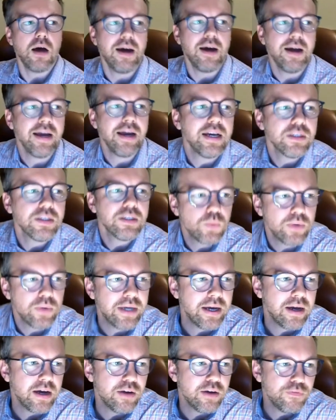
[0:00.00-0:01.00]
I guess we
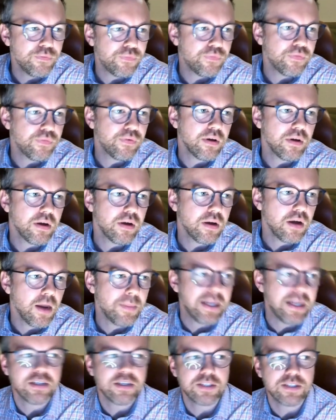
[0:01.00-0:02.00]
have I
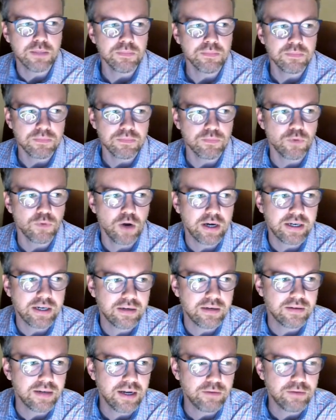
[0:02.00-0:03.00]
mean, there's some work
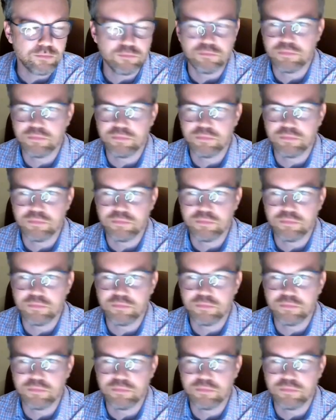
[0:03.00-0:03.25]
that that